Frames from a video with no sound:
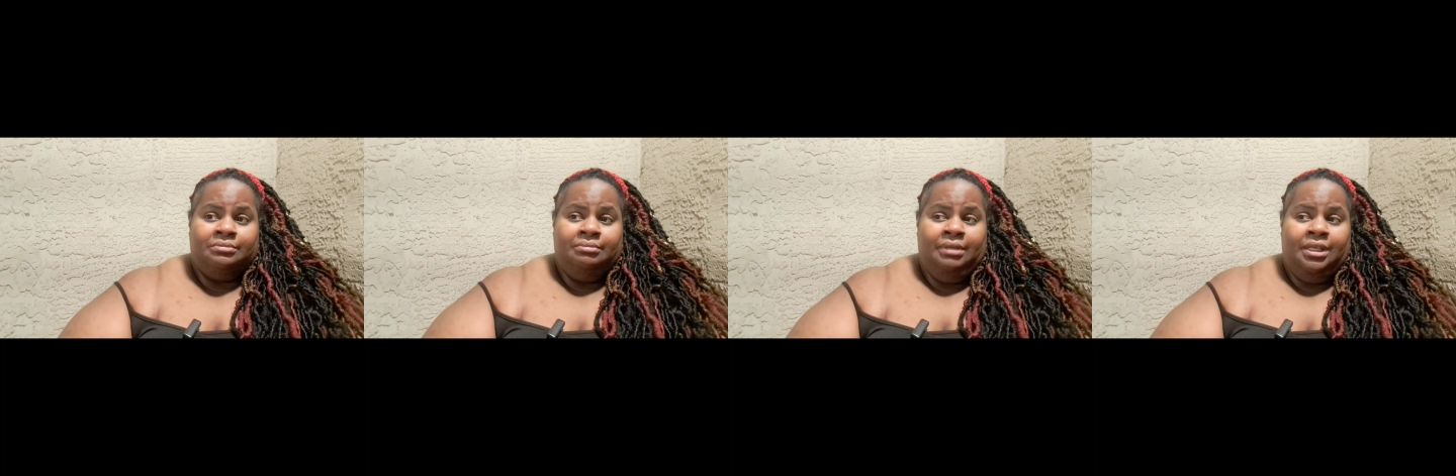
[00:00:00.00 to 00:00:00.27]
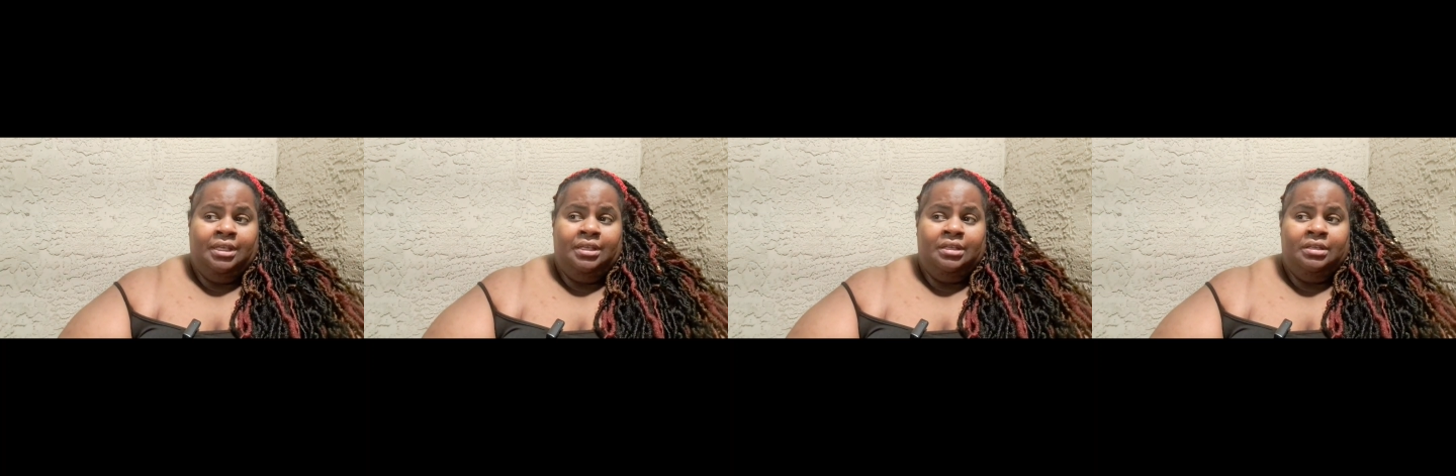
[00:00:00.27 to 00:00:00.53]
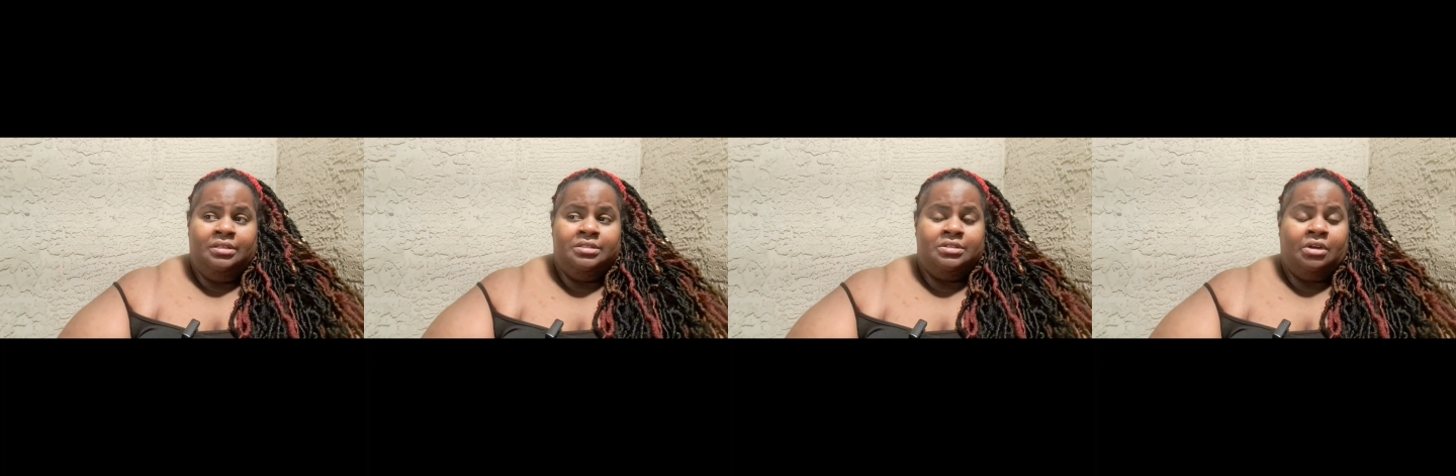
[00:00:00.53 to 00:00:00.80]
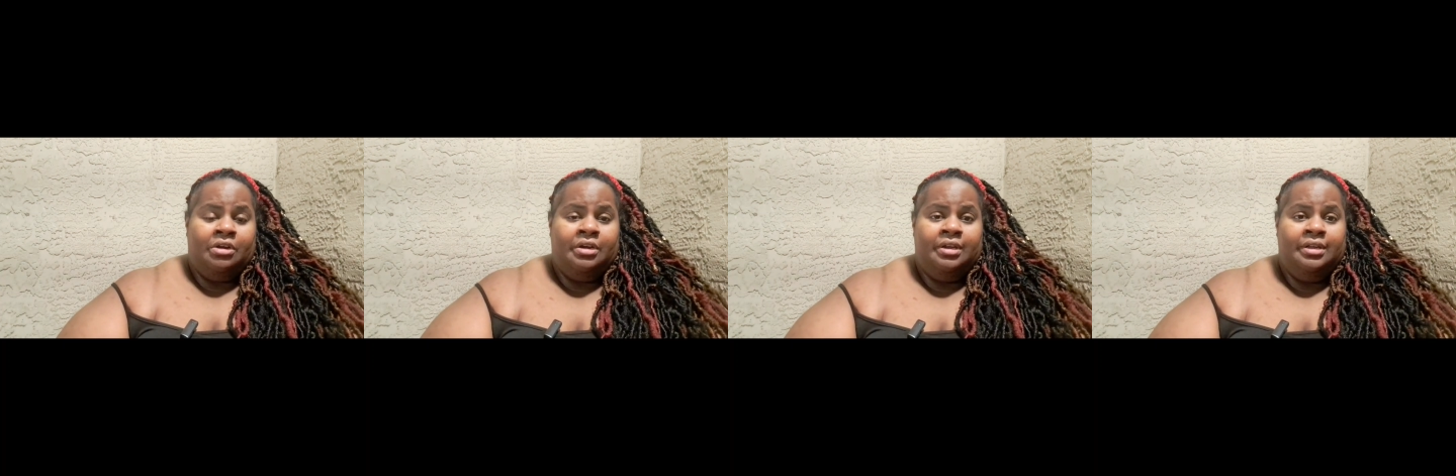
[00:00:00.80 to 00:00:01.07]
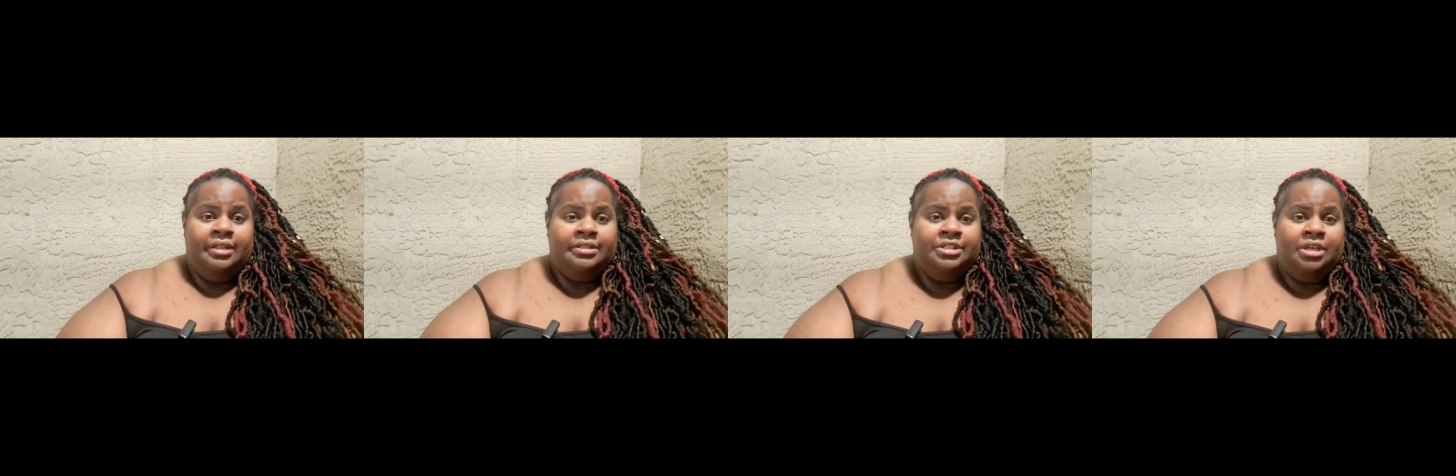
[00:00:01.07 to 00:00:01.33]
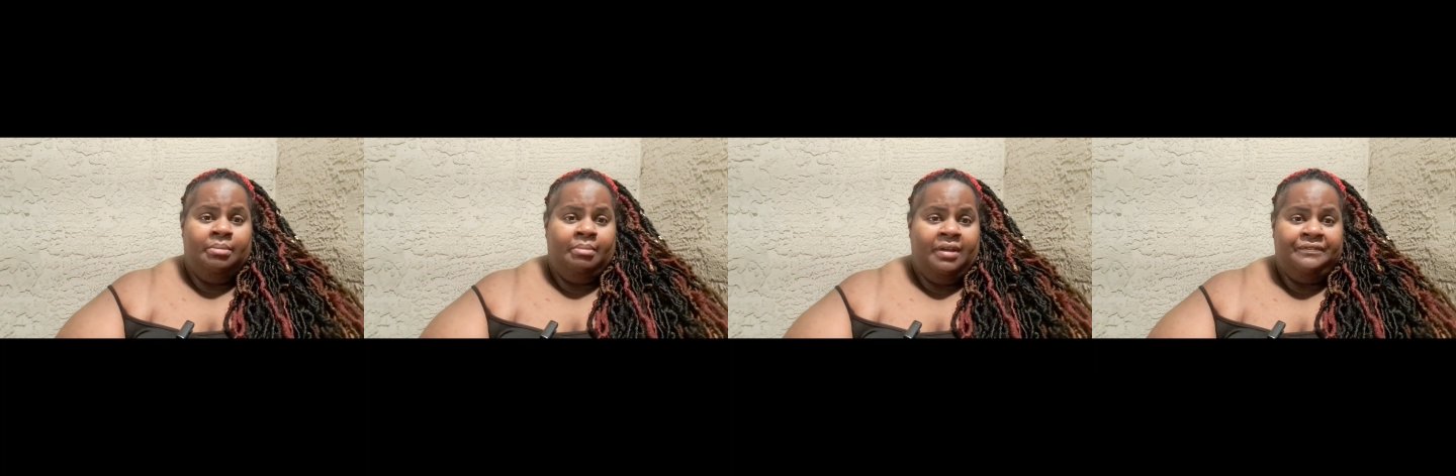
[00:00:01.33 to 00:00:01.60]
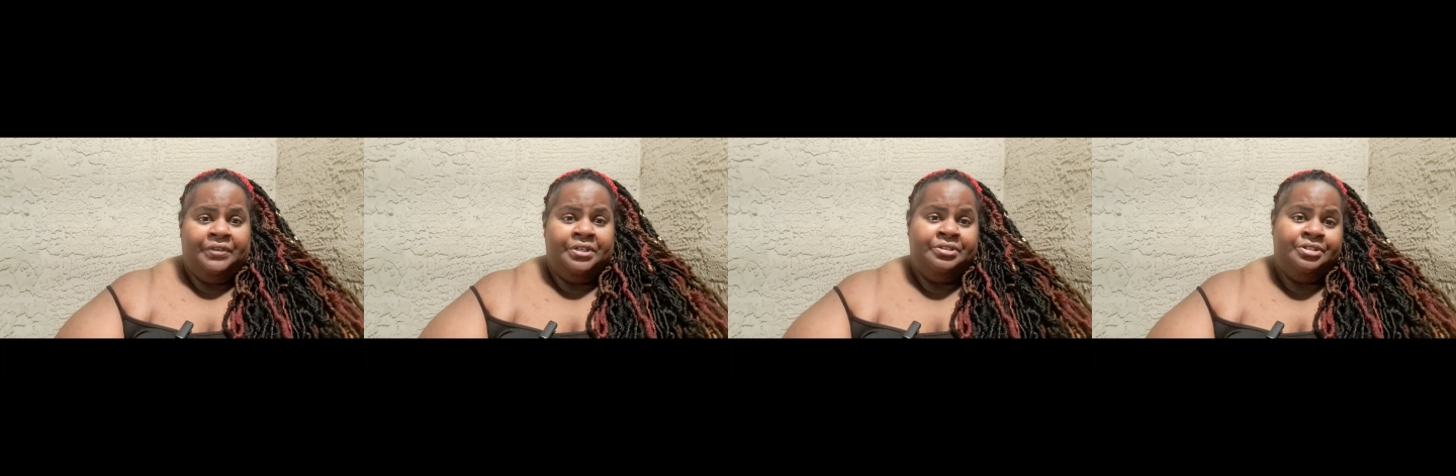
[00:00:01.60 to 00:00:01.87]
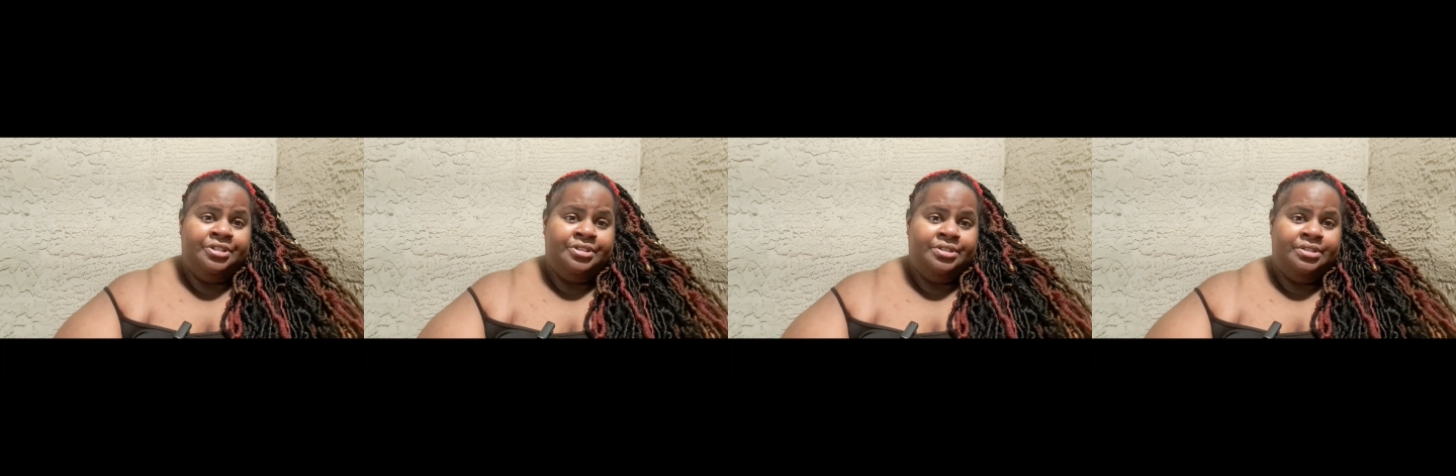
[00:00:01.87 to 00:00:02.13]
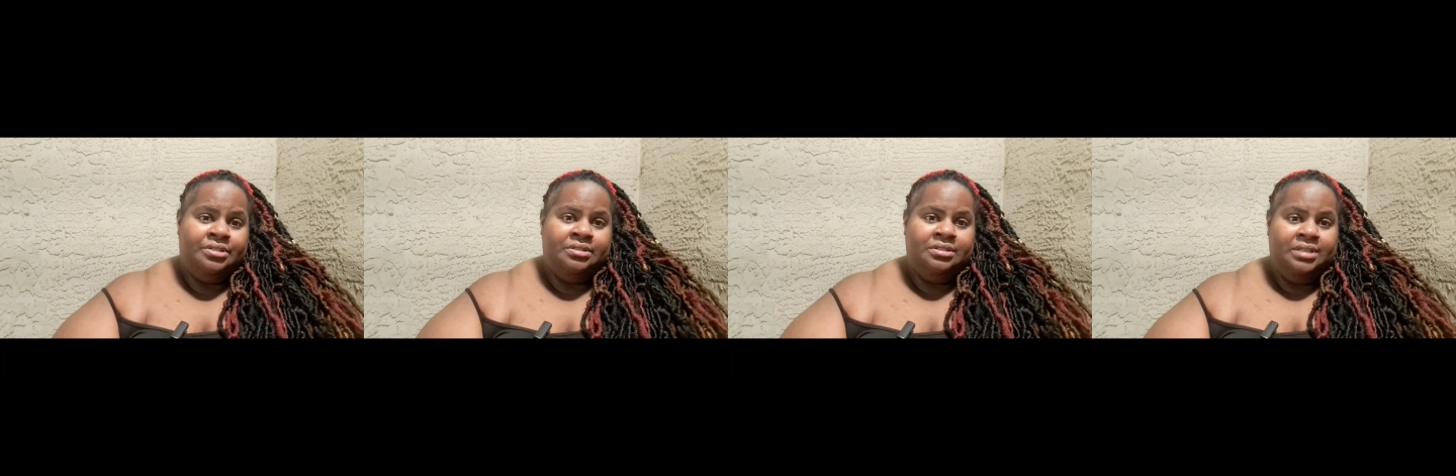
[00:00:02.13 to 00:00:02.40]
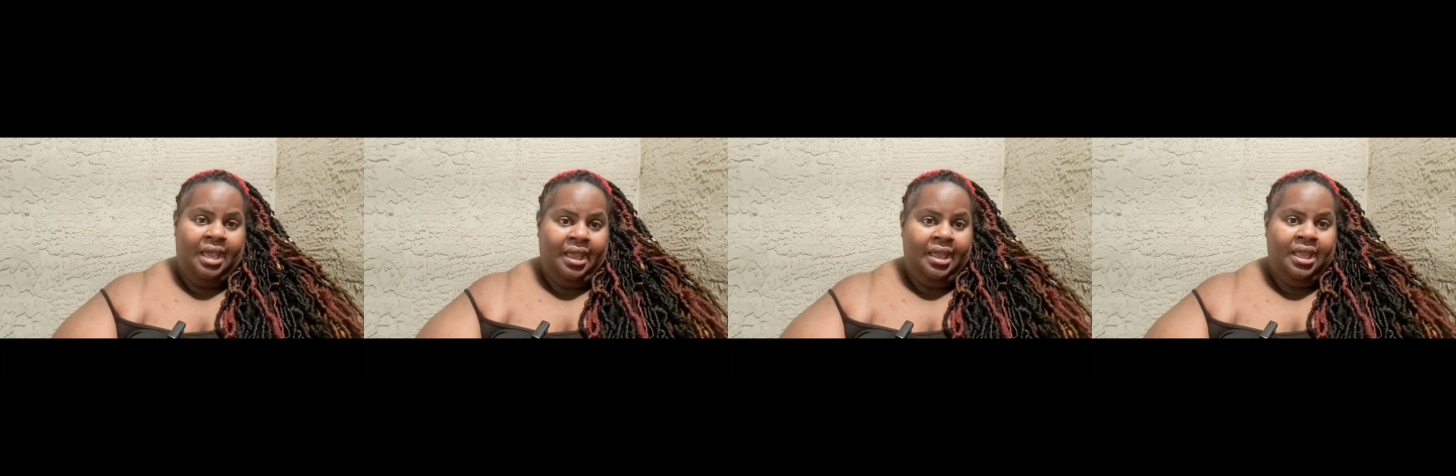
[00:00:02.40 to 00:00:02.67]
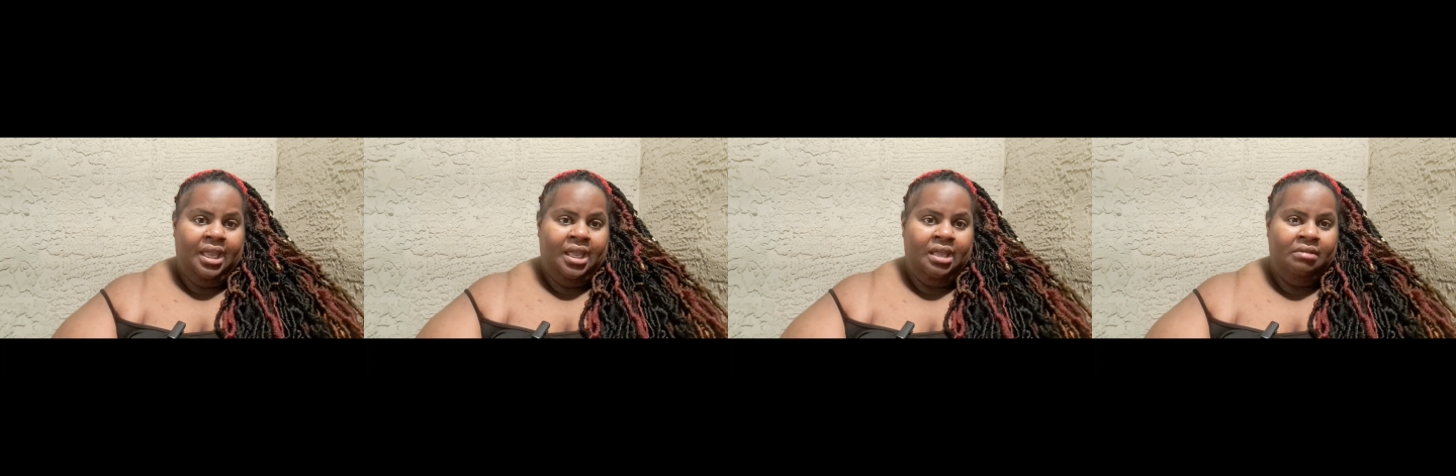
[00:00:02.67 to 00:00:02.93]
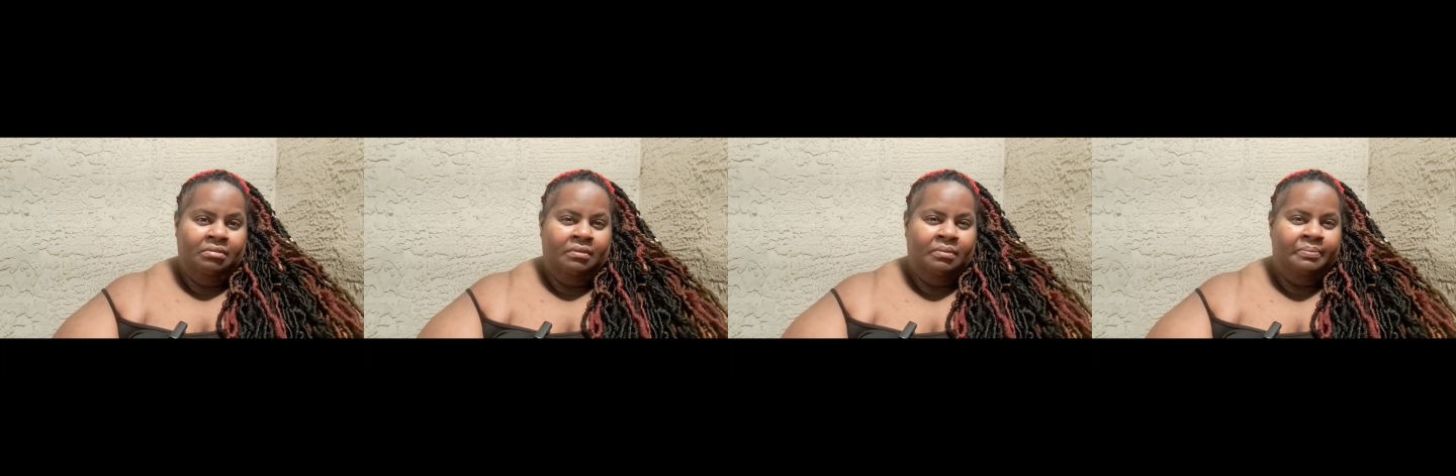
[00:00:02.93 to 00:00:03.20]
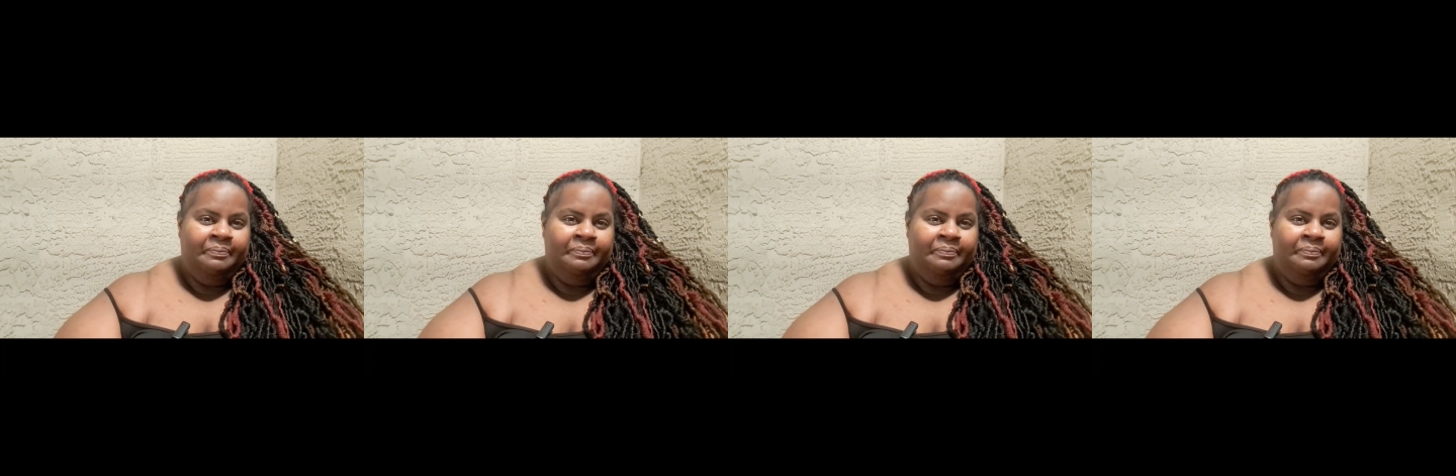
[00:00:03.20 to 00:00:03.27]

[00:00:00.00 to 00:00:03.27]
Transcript: Me starting at gym my first day.